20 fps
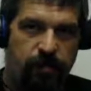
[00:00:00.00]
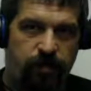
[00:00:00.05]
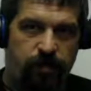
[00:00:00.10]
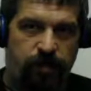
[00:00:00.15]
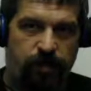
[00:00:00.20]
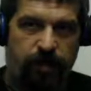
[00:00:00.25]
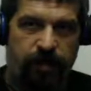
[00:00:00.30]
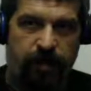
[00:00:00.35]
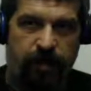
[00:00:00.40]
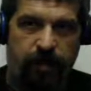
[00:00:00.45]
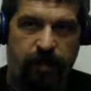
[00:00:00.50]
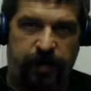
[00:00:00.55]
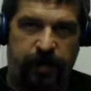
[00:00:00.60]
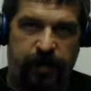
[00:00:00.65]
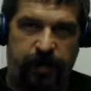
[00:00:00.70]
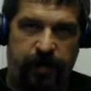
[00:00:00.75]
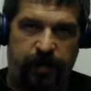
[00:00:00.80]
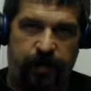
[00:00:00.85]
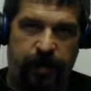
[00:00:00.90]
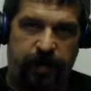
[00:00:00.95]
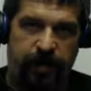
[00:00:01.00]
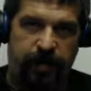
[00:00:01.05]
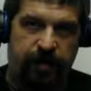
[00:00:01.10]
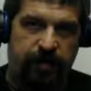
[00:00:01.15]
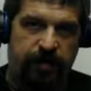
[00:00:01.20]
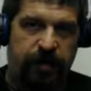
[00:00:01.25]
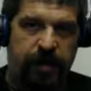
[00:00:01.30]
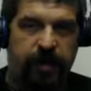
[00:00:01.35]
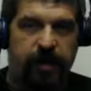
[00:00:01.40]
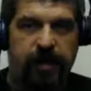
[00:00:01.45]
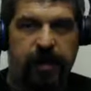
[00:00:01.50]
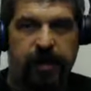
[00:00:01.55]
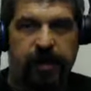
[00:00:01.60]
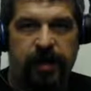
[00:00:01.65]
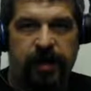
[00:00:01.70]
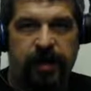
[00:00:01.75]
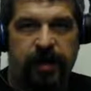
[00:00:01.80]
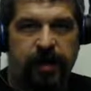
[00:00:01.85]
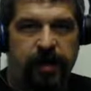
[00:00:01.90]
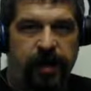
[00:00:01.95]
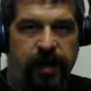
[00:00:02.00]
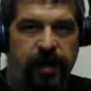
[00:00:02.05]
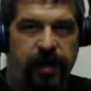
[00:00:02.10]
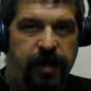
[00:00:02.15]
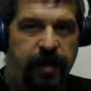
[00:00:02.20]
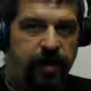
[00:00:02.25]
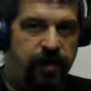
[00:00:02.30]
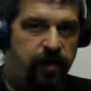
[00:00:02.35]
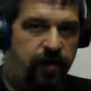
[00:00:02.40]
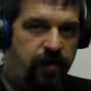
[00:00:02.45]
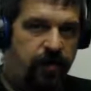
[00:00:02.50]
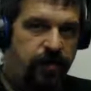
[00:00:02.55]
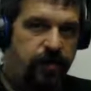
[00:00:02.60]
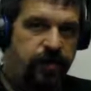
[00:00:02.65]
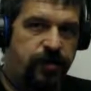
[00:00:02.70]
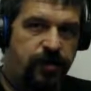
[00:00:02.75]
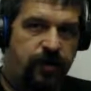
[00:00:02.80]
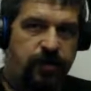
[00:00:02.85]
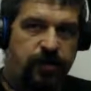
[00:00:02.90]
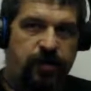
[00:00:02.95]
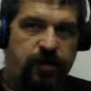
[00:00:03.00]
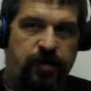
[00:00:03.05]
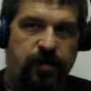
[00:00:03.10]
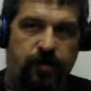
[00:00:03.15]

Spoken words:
wild web, and also